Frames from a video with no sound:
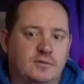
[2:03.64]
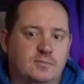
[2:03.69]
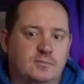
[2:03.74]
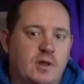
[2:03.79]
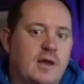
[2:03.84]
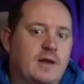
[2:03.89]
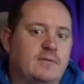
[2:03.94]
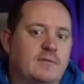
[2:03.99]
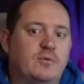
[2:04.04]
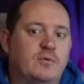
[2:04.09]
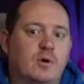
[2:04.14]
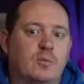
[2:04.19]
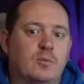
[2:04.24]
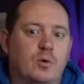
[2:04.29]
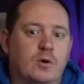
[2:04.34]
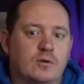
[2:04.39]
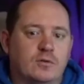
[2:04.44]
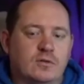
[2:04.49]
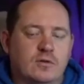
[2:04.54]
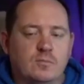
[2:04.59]
platform
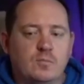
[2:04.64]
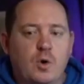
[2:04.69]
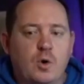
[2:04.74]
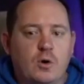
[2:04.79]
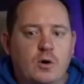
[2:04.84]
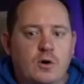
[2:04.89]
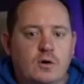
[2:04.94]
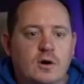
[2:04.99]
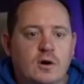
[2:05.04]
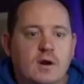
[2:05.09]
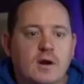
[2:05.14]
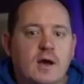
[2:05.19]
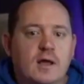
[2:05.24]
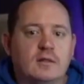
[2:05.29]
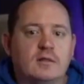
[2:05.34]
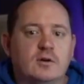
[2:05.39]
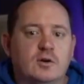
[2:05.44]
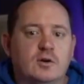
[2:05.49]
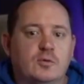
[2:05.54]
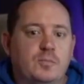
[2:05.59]
where they're more a
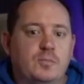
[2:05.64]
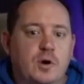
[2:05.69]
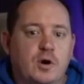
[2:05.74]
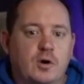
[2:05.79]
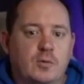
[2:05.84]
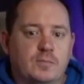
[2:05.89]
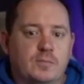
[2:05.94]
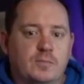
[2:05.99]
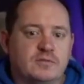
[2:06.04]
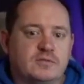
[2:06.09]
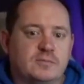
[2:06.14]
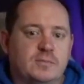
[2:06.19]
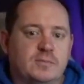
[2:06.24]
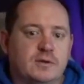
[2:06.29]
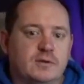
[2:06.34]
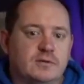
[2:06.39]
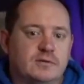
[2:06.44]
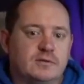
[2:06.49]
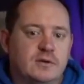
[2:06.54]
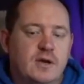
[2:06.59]
little
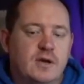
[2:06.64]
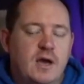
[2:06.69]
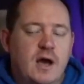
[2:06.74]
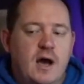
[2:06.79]
purpose-built.